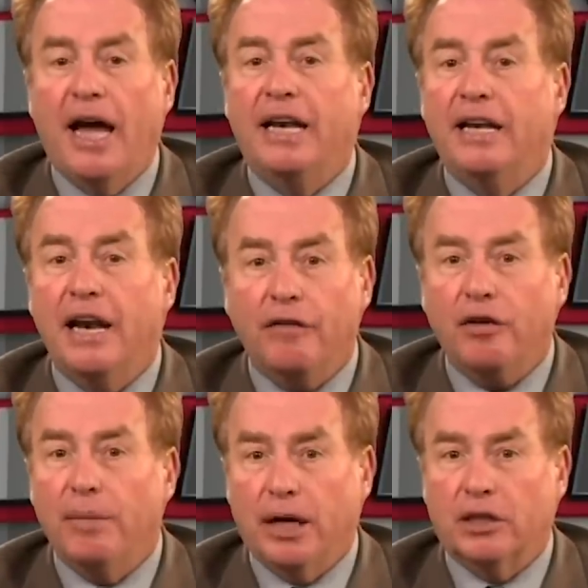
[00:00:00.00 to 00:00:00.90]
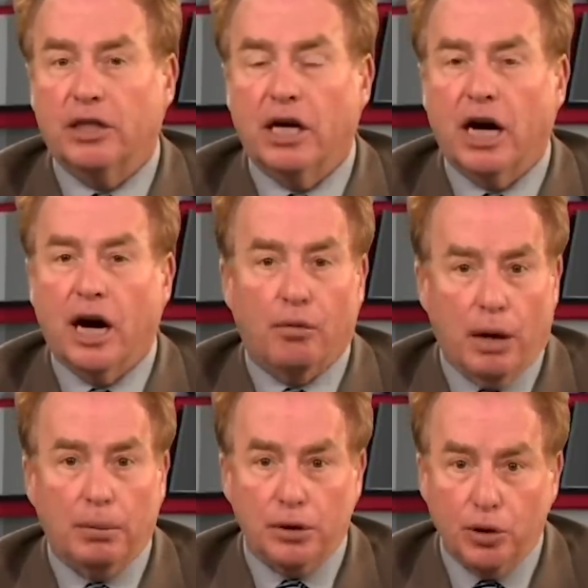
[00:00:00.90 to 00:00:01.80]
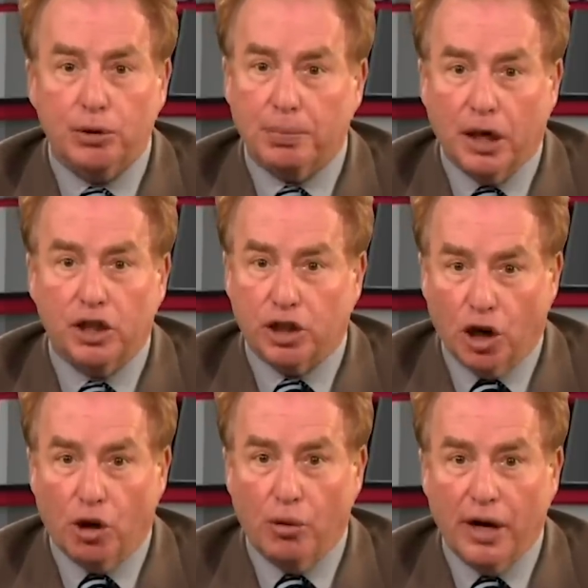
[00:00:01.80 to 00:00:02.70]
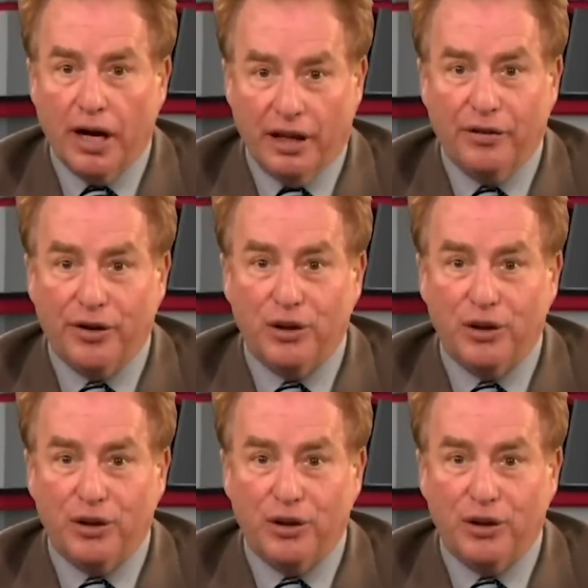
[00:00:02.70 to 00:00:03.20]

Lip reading: and never miss a Rebel News Plus show in the